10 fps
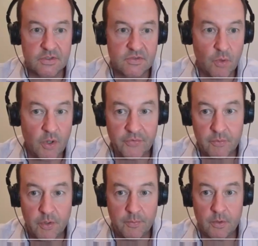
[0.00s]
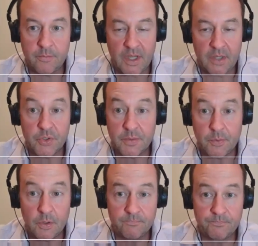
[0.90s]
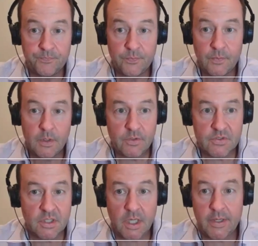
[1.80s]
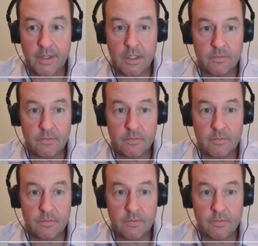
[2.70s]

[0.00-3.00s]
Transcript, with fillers: is wealthy people are bad people. There's a lot of that.